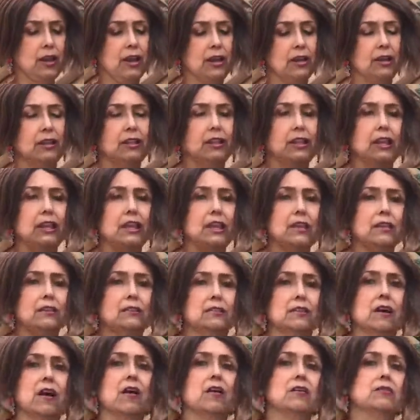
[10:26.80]
These
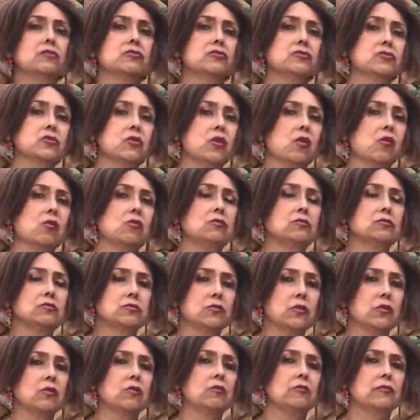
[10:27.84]
are so,
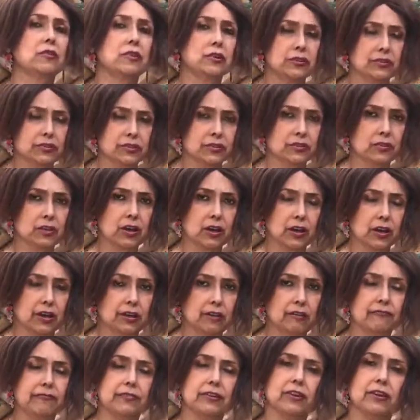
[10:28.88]
so
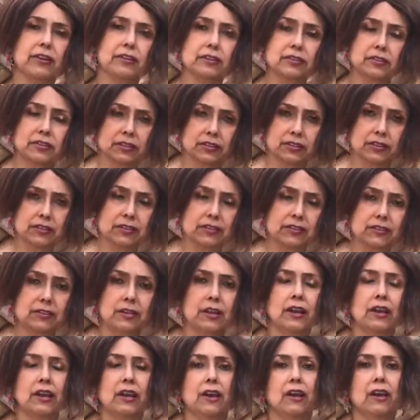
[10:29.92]
versatile. For instance,
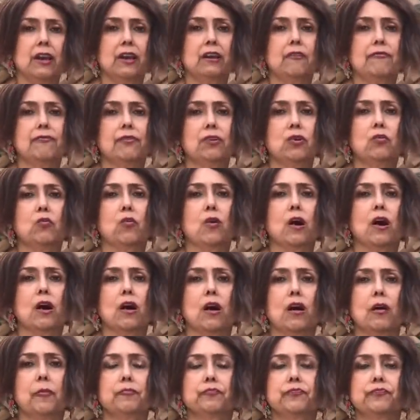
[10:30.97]
if you
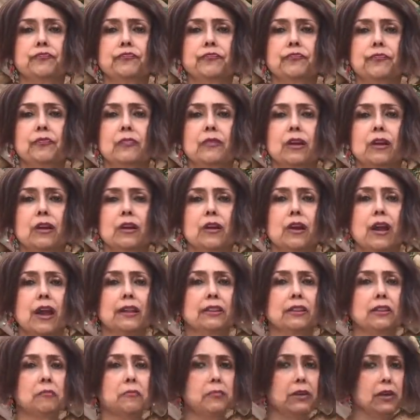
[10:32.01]
are
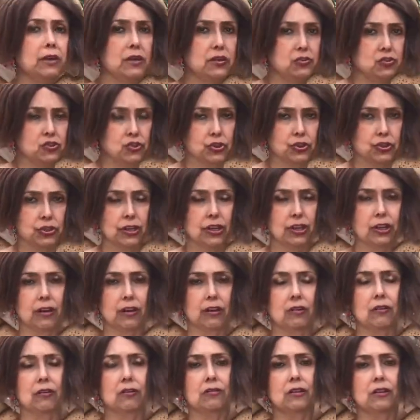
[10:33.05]
at the beach, you
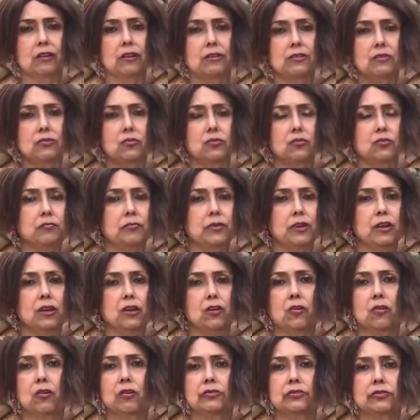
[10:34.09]
know, this could be
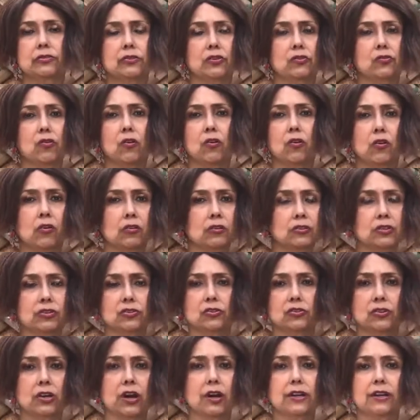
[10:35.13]
your sarong.
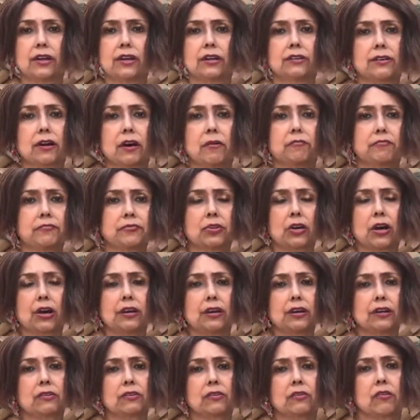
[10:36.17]
Just tie it up, tie
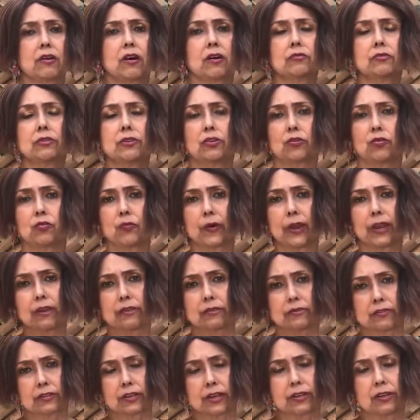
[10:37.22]
it around your
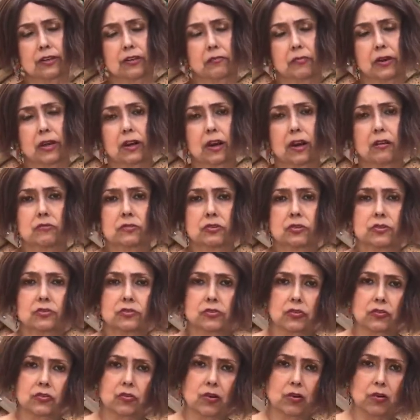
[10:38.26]
waist, and it becomes a
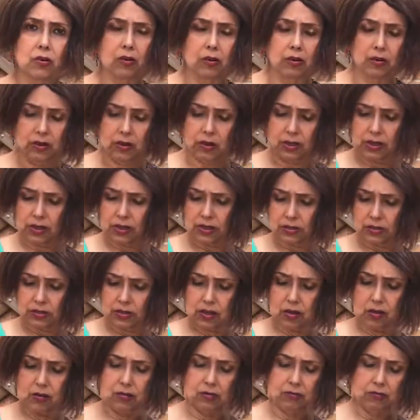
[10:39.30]
sarong.
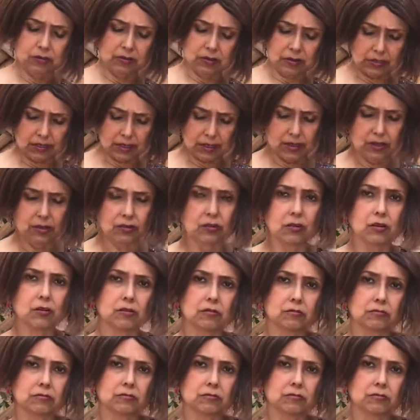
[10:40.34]
So there you go.